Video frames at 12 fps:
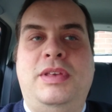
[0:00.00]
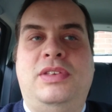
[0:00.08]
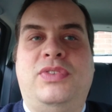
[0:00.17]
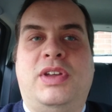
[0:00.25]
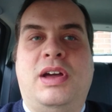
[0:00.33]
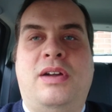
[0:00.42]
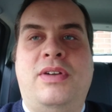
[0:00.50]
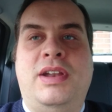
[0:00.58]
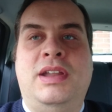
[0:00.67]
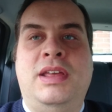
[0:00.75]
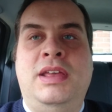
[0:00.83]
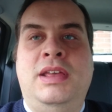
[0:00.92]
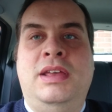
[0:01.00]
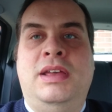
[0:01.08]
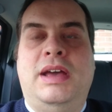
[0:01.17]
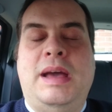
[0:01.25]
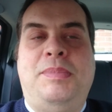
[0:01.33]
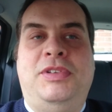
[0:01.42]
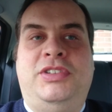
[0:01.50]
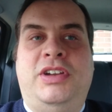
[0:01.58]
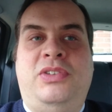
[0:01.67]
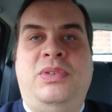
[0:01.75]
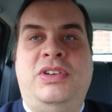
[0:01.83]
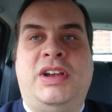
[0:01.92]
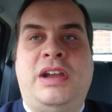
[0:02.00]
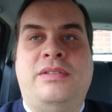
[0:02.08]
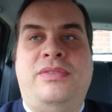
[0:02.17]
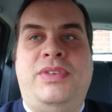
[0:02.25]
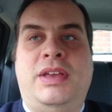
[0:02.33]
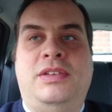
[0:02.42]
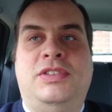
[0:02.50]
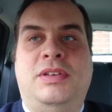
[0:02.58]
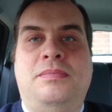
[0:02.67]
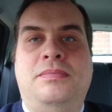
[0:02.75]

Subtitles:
is the current episode in True Jacket Reviews.